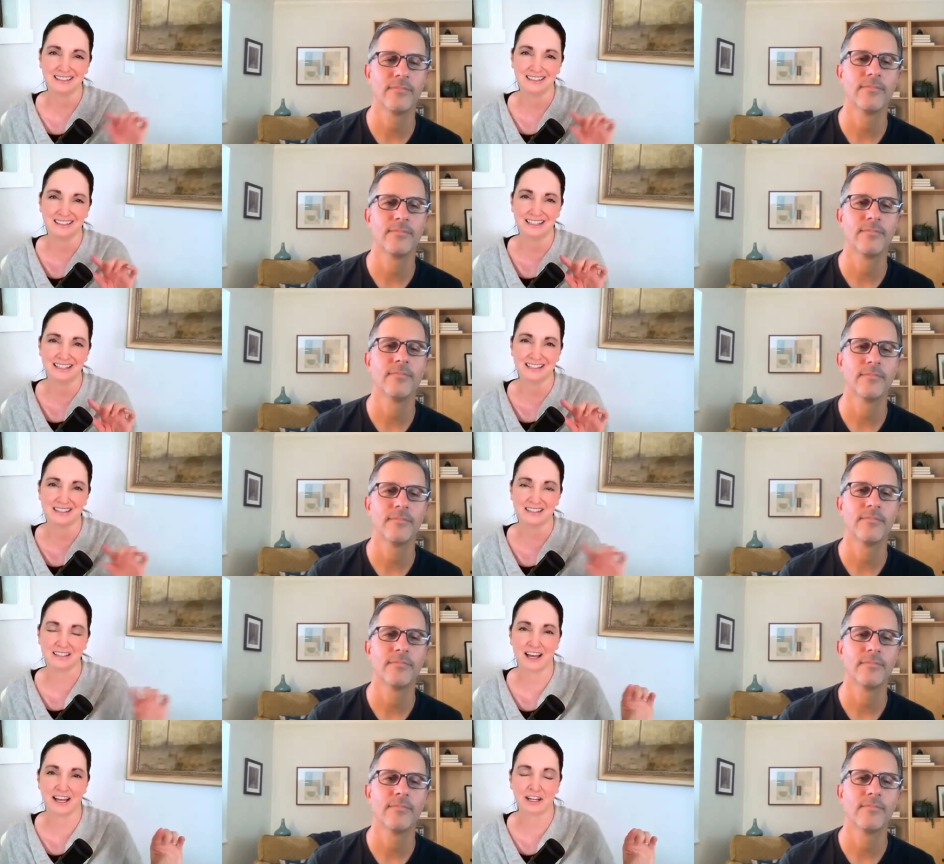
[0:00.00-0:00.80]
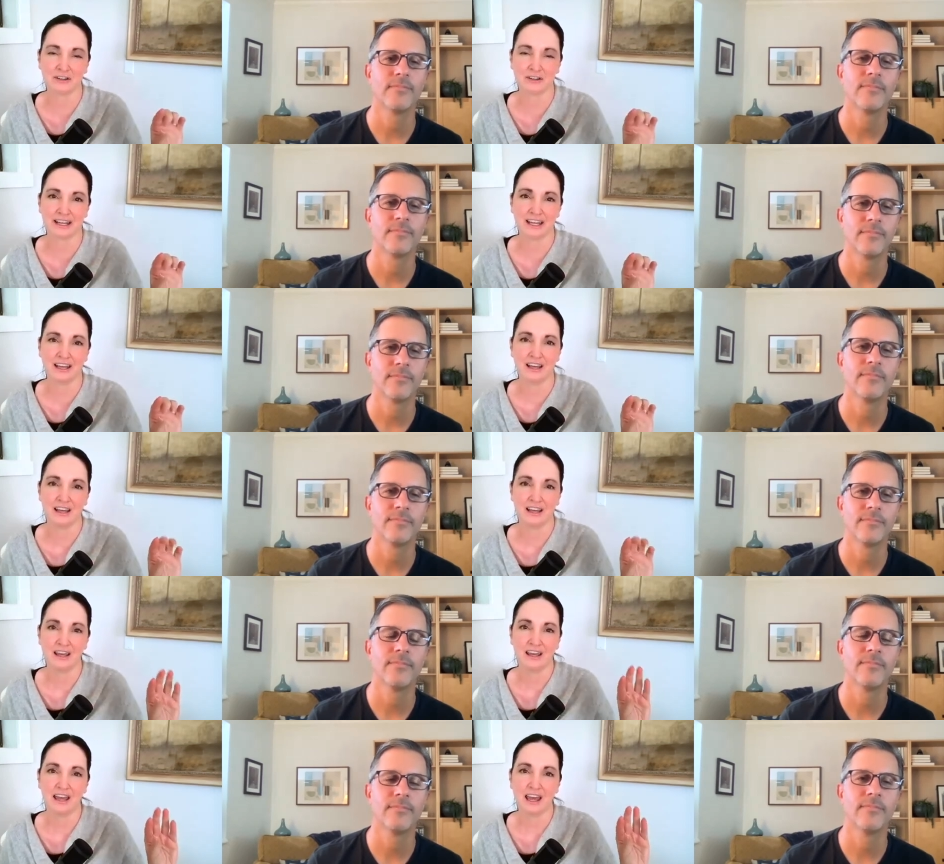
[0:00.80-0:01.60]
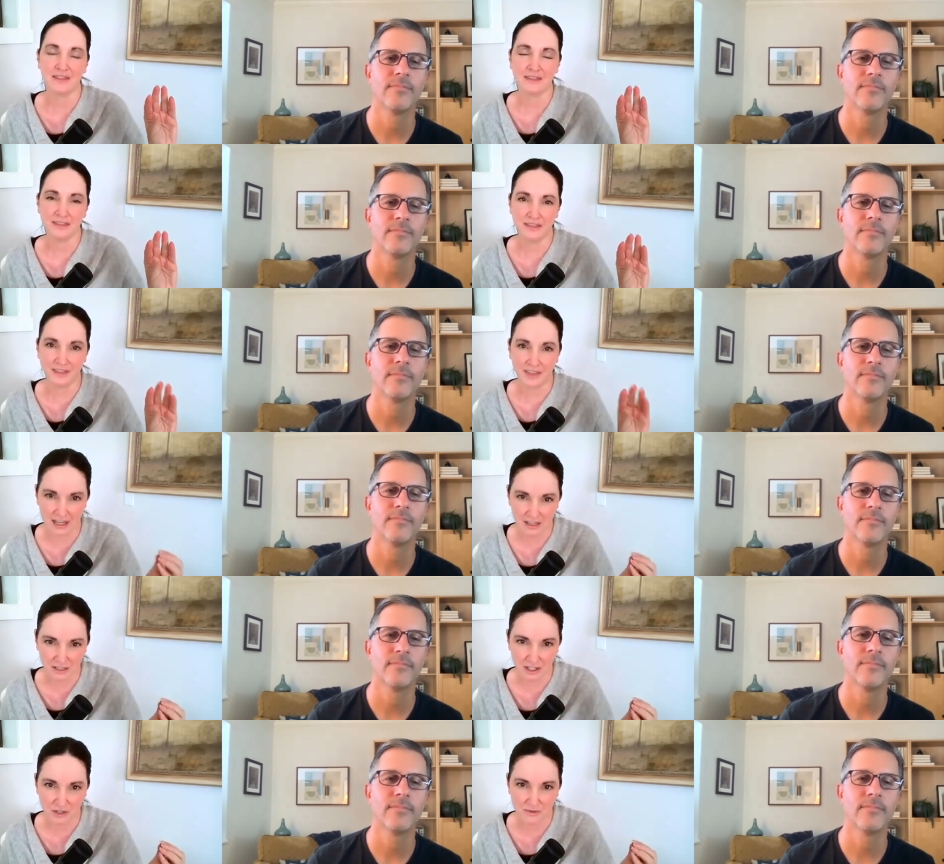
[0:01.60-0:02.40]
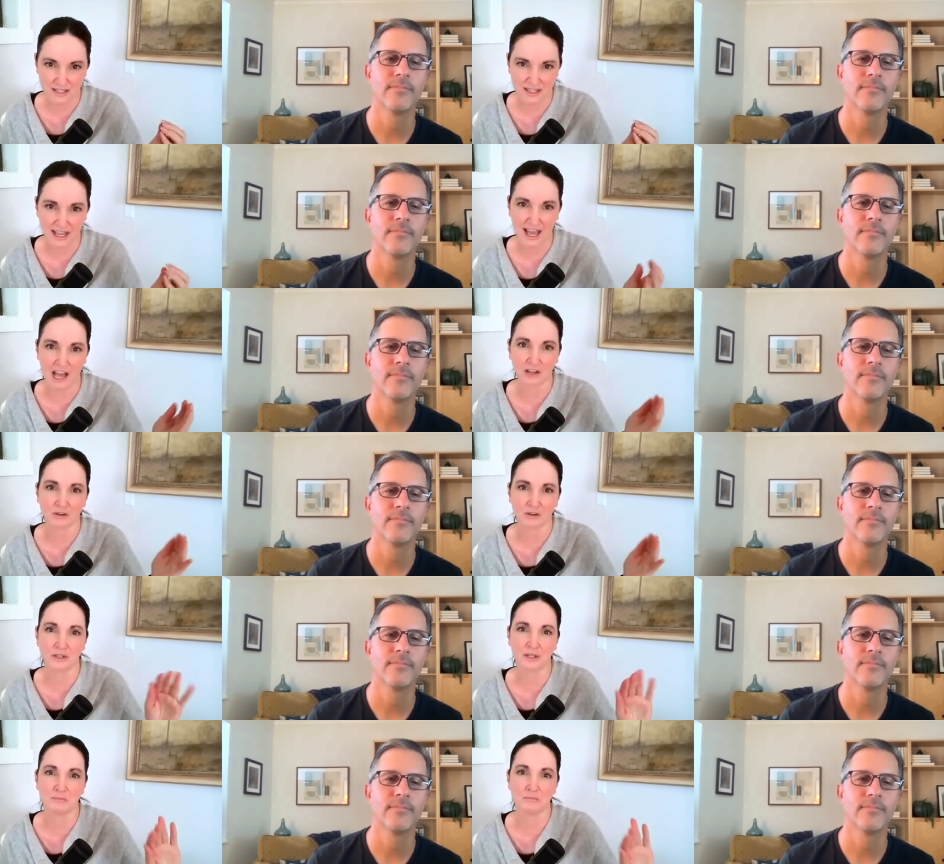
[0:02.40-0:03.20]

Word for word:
Speaker 1: in its entirety and then use the acronym